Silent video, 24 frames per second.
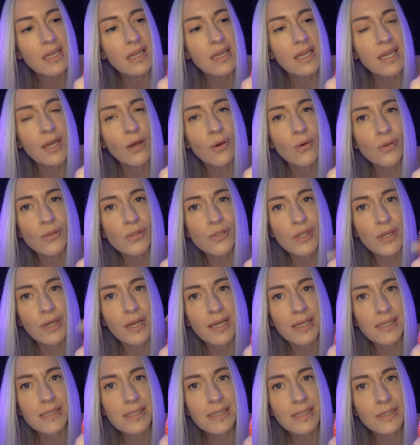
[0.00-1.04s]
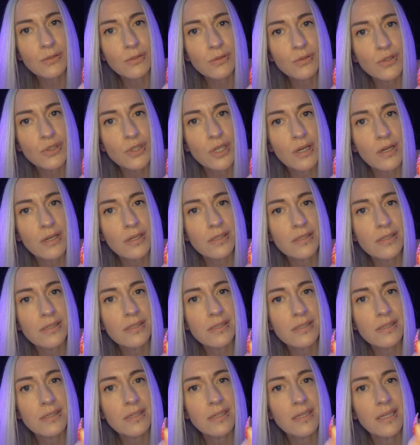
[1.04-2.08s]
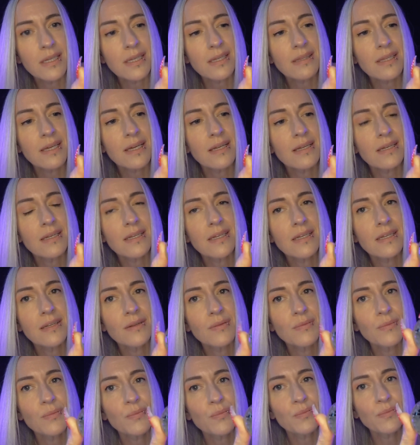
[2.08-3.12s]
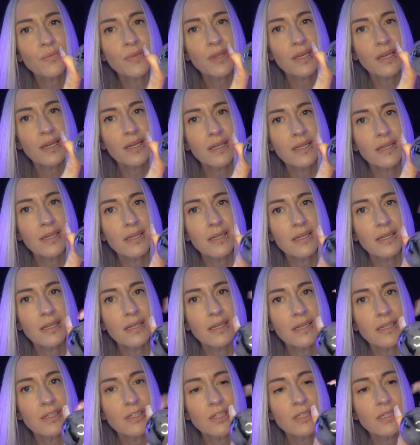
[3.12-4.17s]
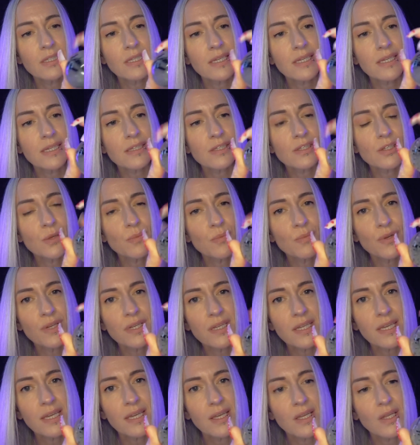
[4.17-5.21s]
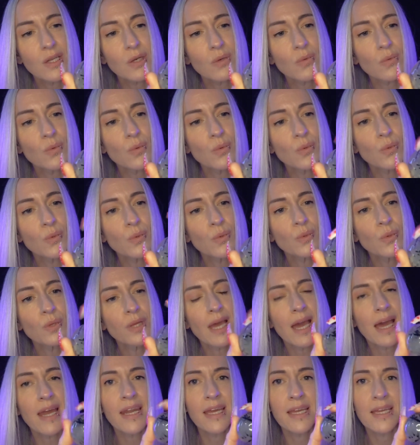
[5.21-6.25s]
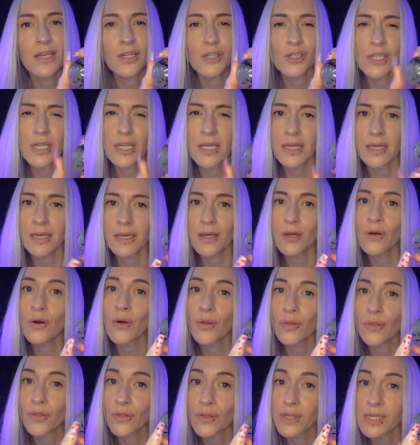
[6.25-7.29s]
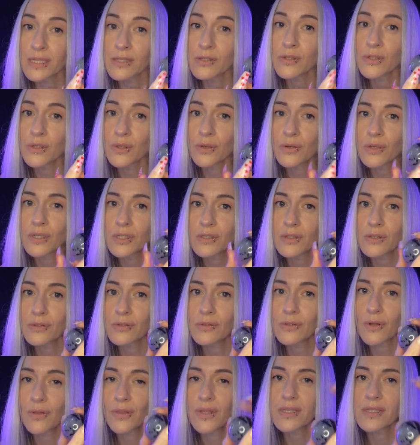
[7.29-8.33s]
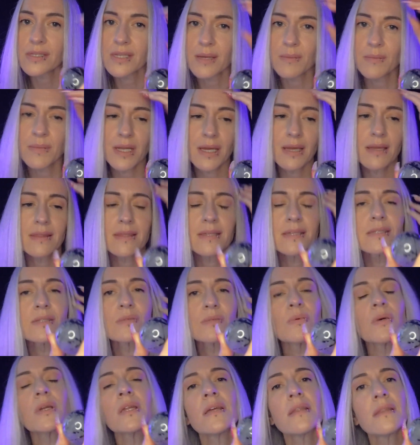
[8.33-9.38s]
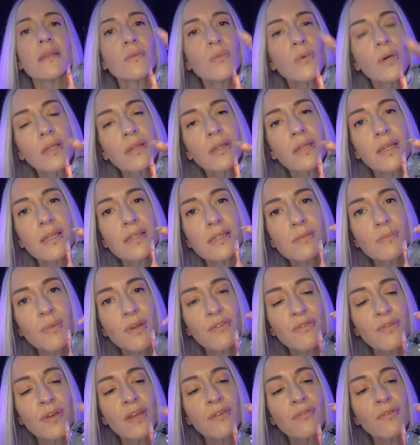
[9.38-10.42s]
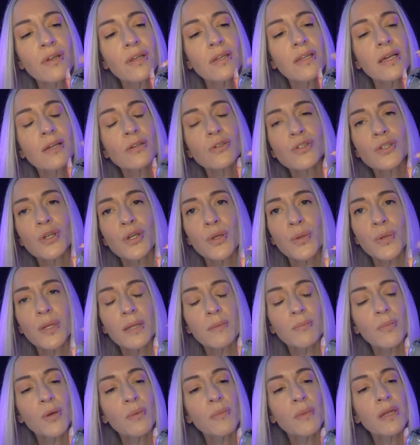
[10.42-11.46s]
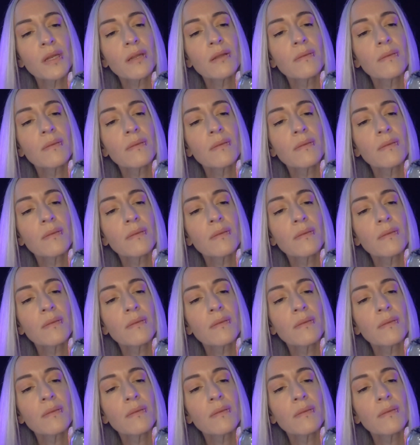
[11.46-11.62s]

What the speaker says: It also has little shards like that. I just think it's so pretty. And I actually got these two crystals on the same day, this one and the one that's my favourite that I'll show you in a moment.